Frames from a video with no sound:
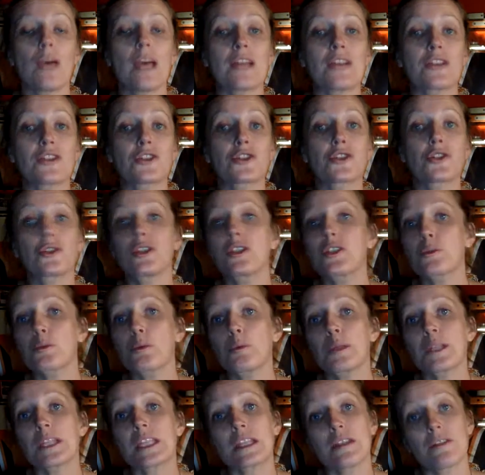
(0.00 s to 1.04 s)
and the students will
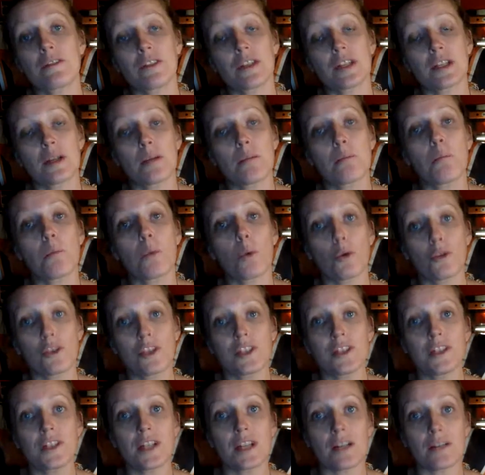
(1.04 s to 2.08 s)
be given more
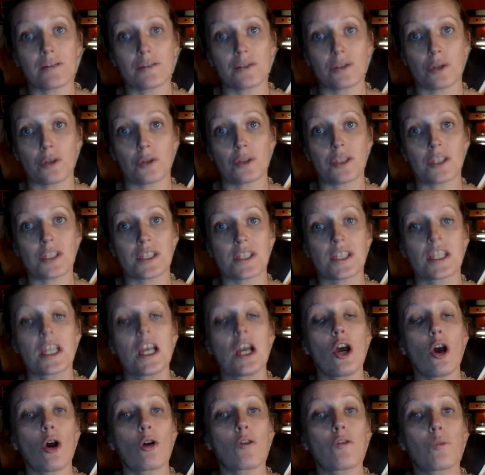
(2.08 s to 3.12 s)
than enough notice
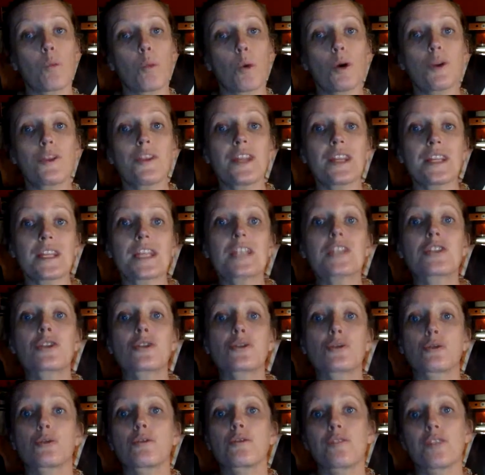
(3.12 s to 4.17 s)
of what they need to
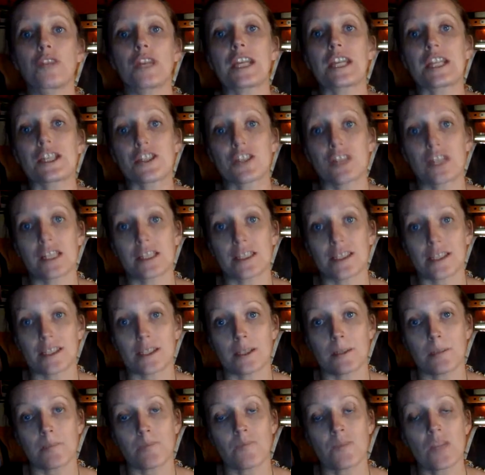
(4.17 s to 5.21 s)
do for each
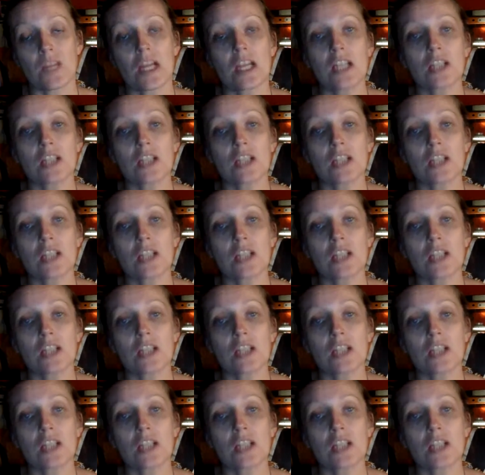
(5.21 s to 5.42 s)
lesson.